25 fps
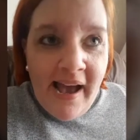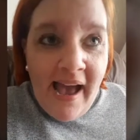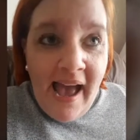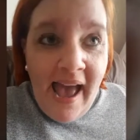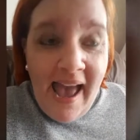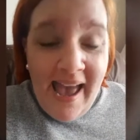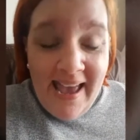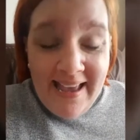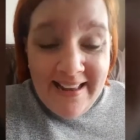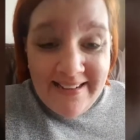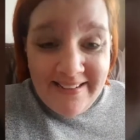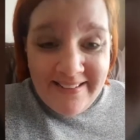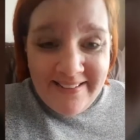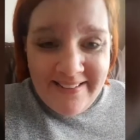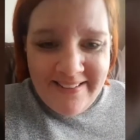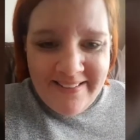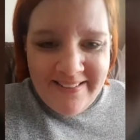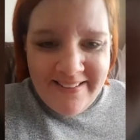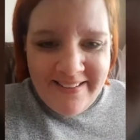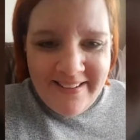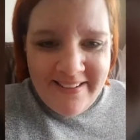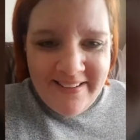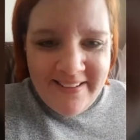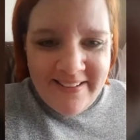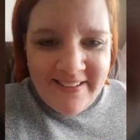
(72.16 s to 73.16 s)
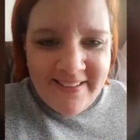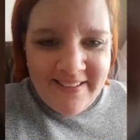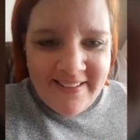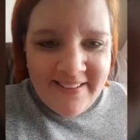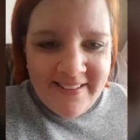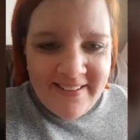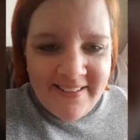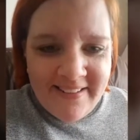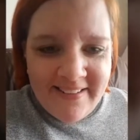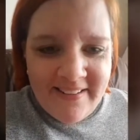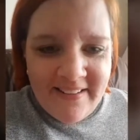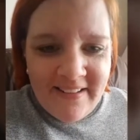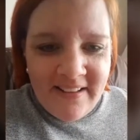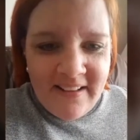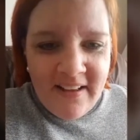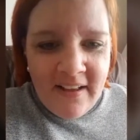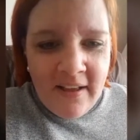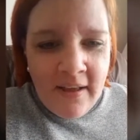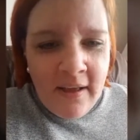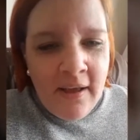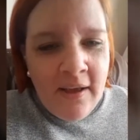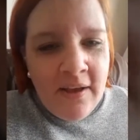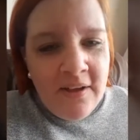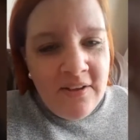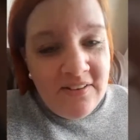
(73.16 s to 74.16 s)
And,
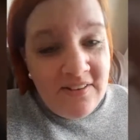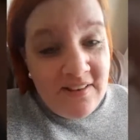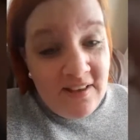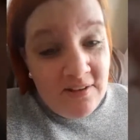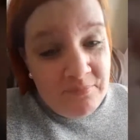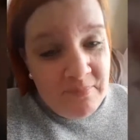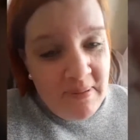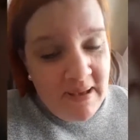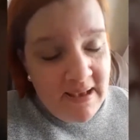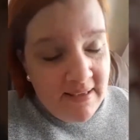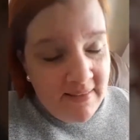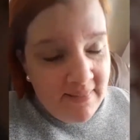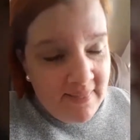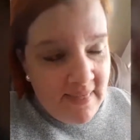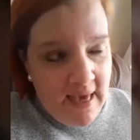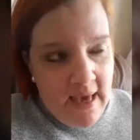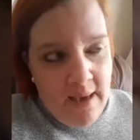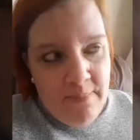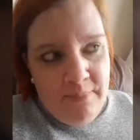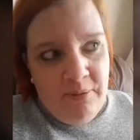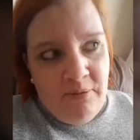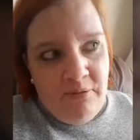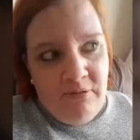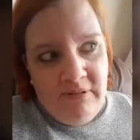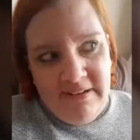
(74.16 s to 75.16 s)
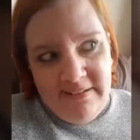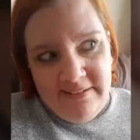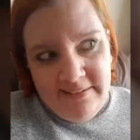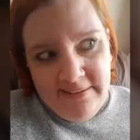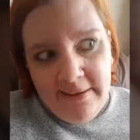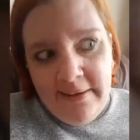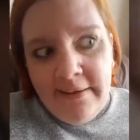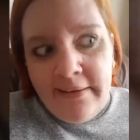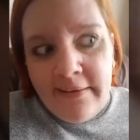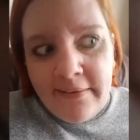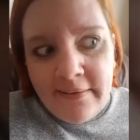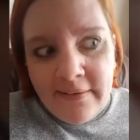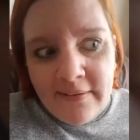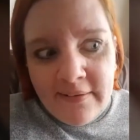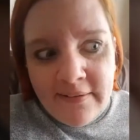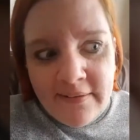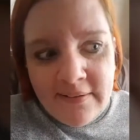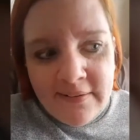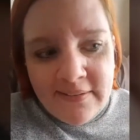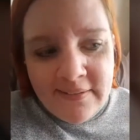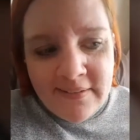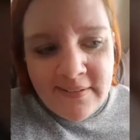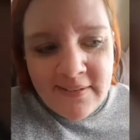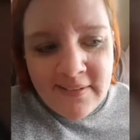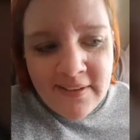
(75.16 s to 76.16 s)
see, I've buggered that up already,
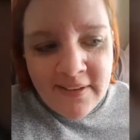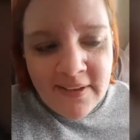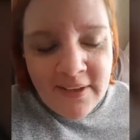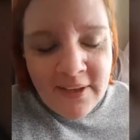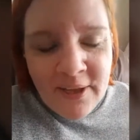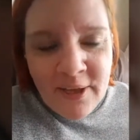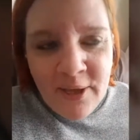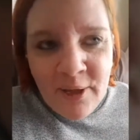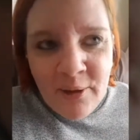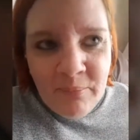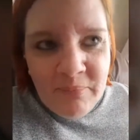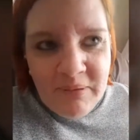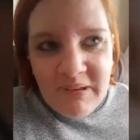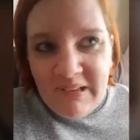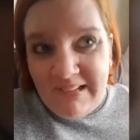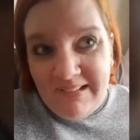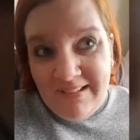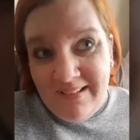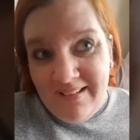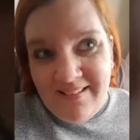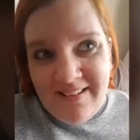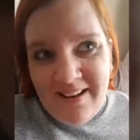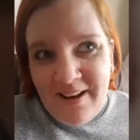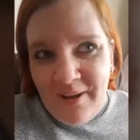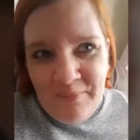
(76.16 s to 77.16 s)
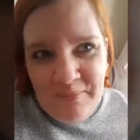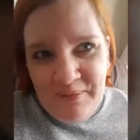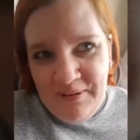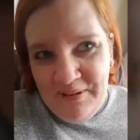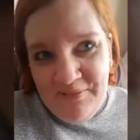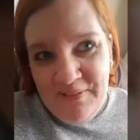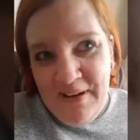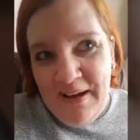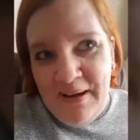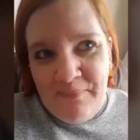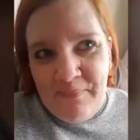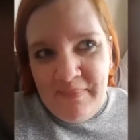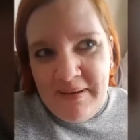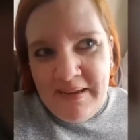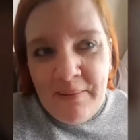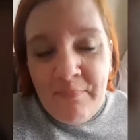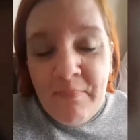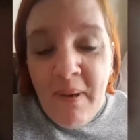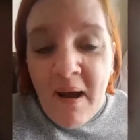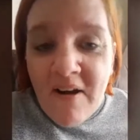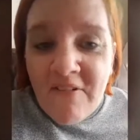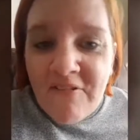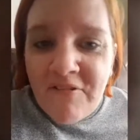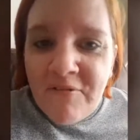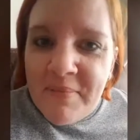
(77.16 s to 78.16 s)
because there's nobody around me,
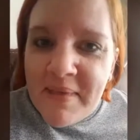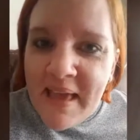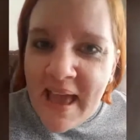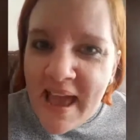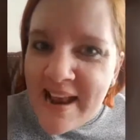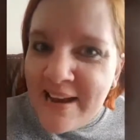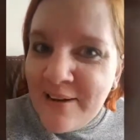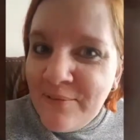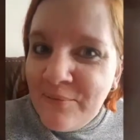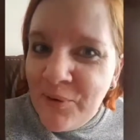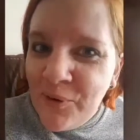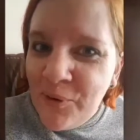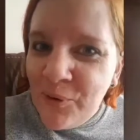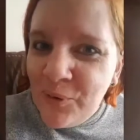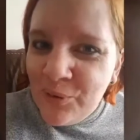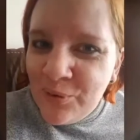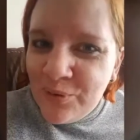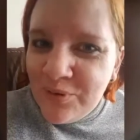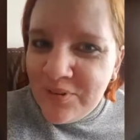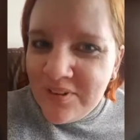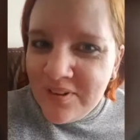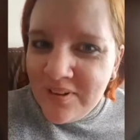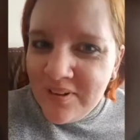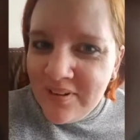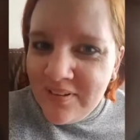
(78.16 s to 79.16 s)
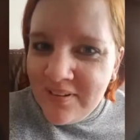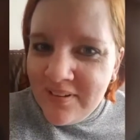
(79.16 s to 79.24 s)
apart from the animals.